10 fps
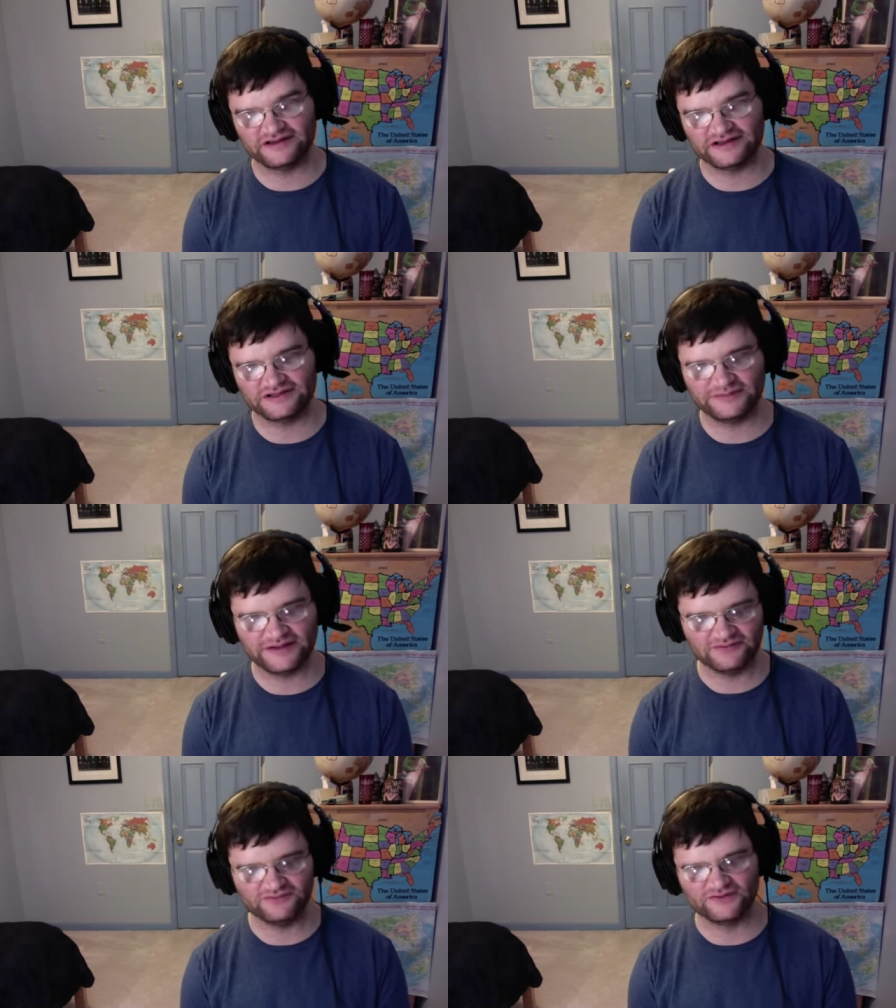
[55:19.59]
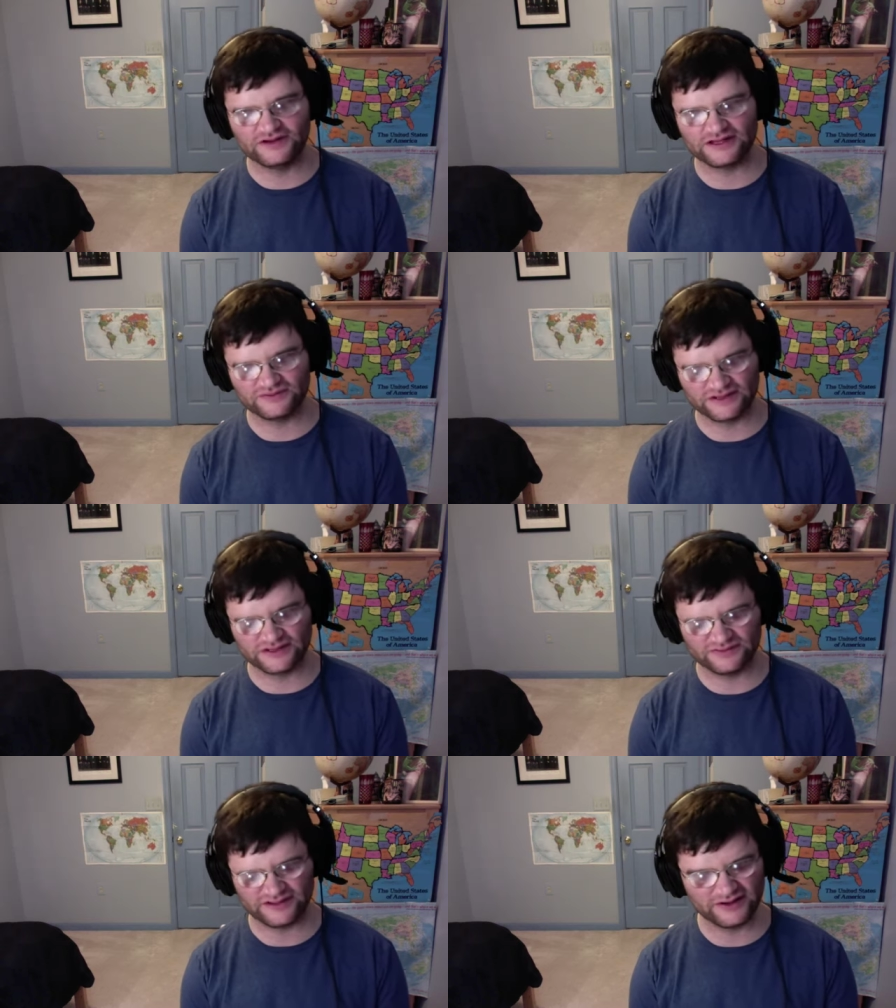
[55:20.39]
That could be a really, really,
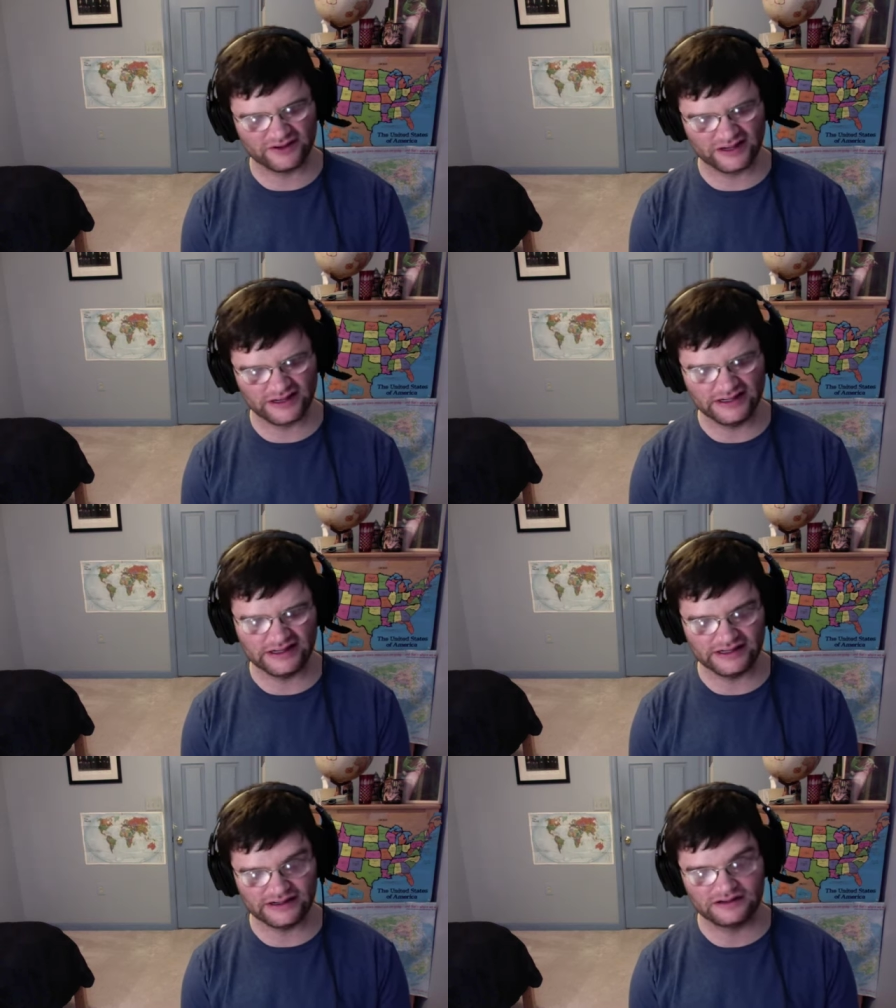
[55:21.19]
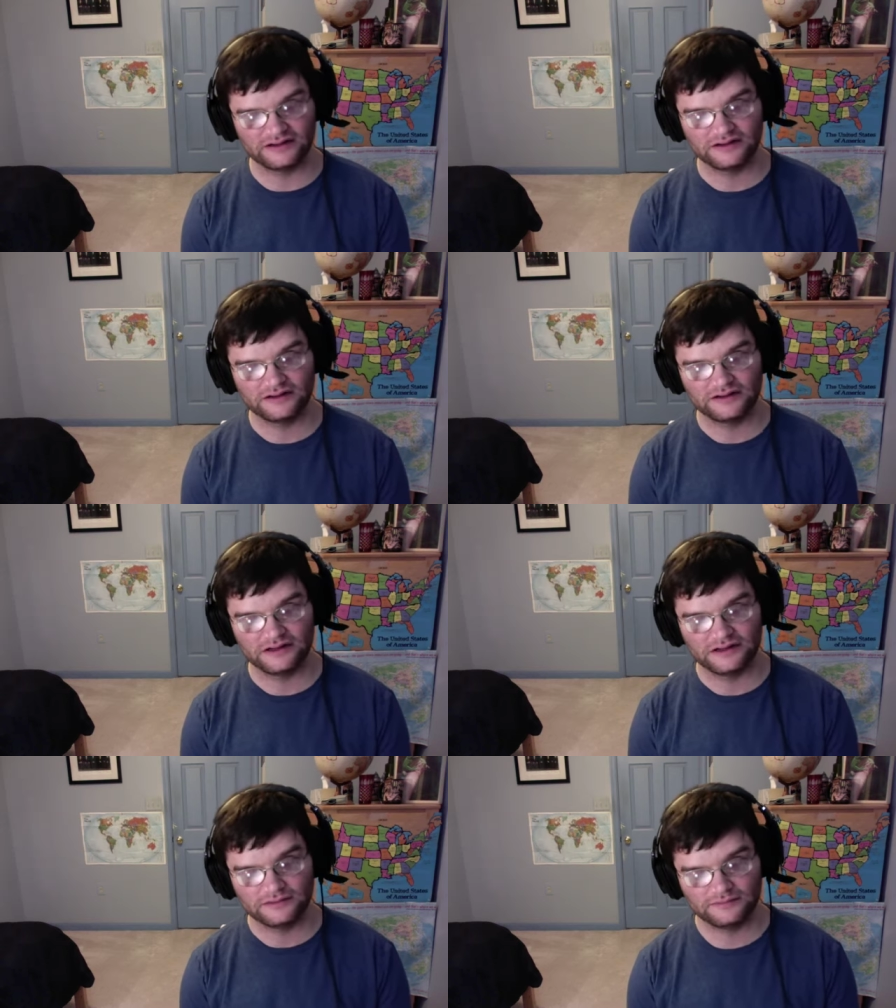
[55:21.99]
really good idea.
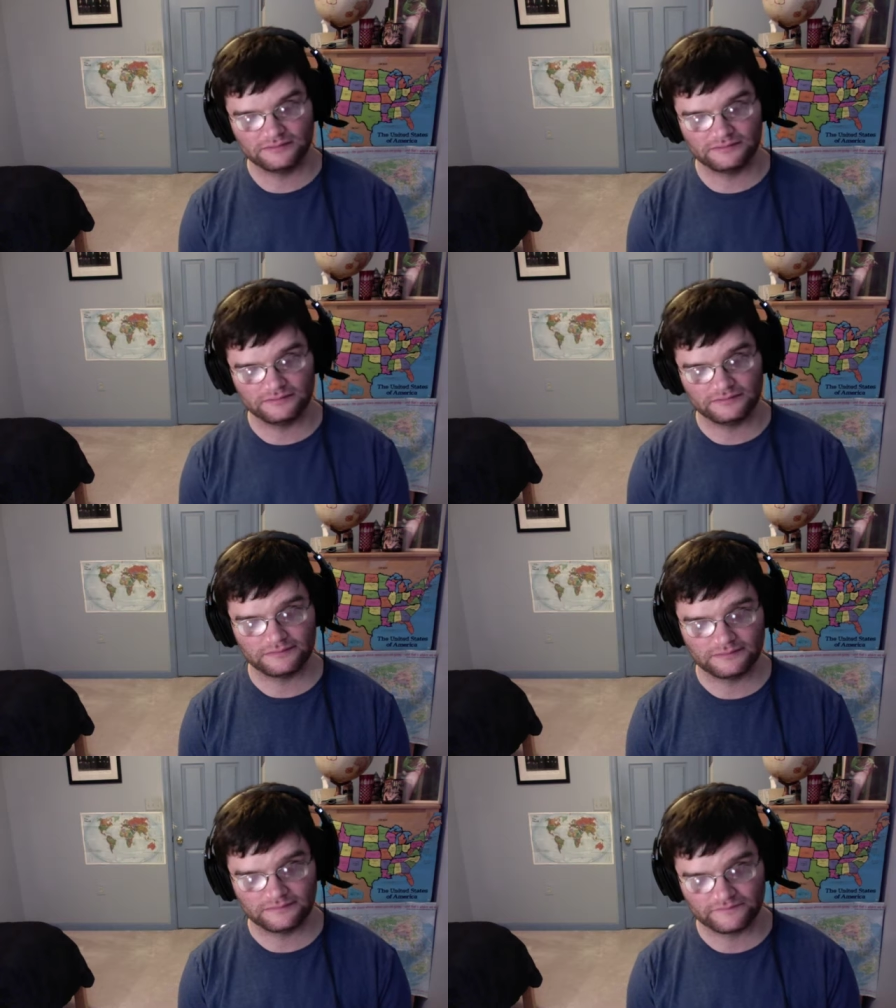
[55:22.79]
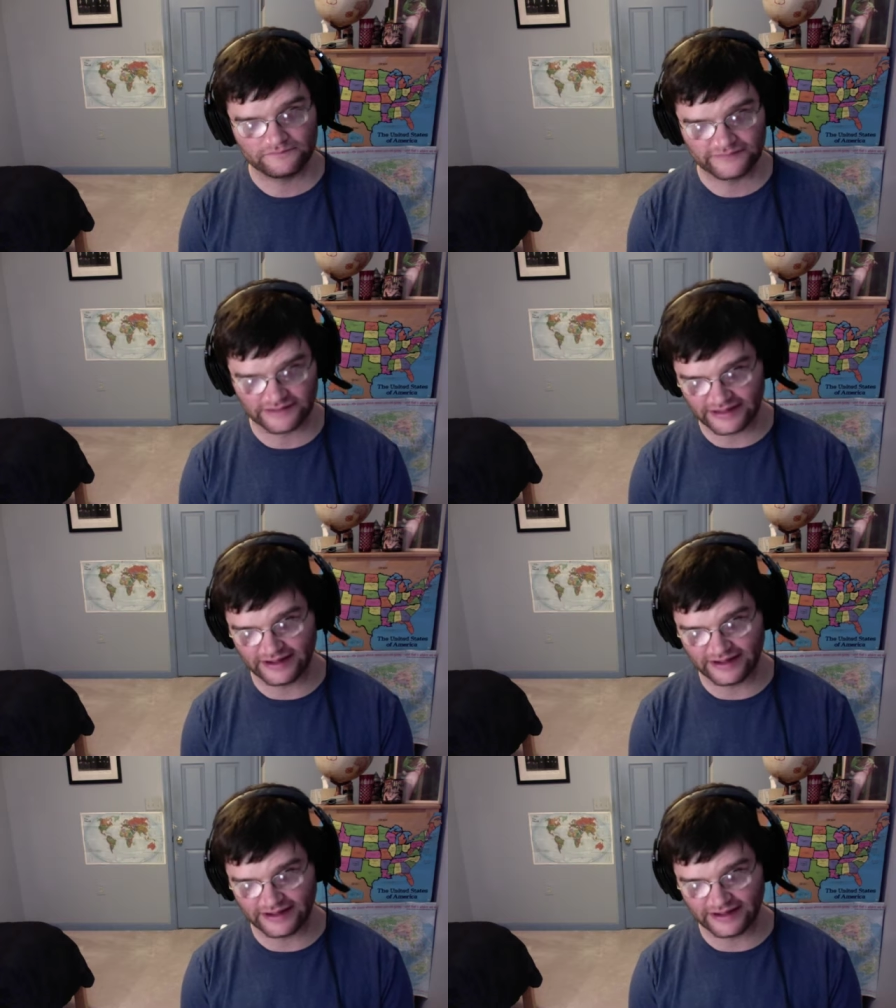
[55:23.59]
Mm-hmm. mm-hmm. Yeah.